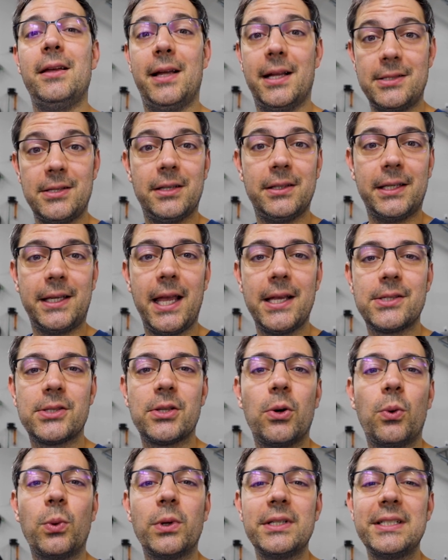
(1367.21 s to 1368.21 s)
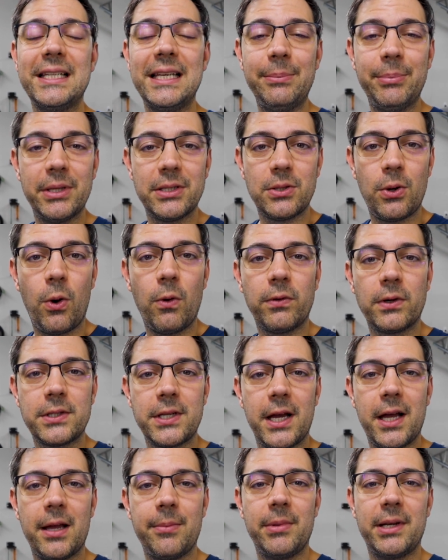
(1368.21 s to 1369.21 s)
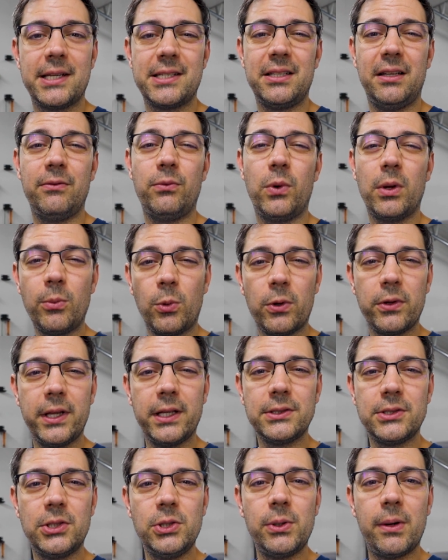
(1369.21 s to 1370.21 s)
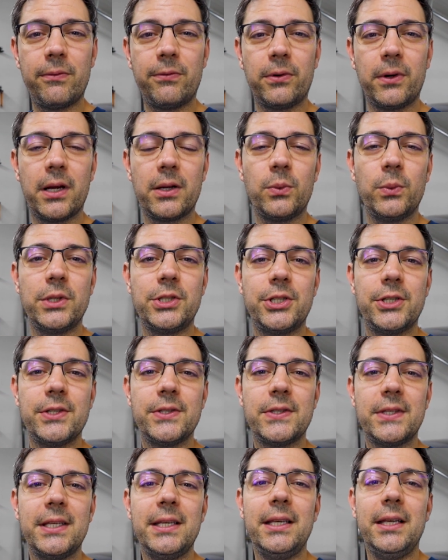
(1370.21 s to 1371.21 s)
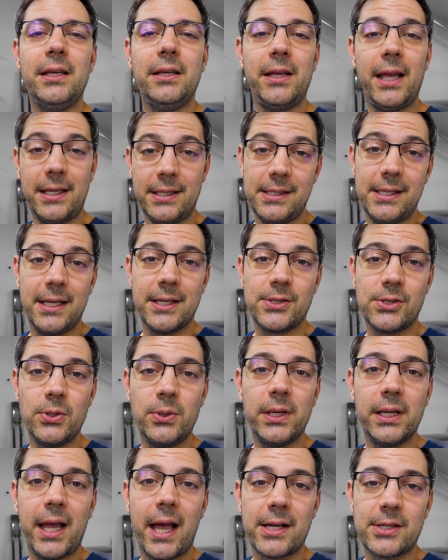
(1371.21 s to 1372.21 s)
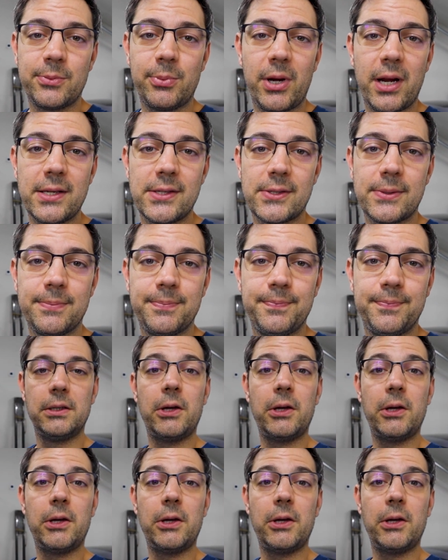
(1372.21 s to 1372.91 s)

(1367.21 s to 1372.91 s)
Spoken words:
That's not the case though. We're deep into overtime and I still have one more thing to do up front, which is the ECS tuning X-brace.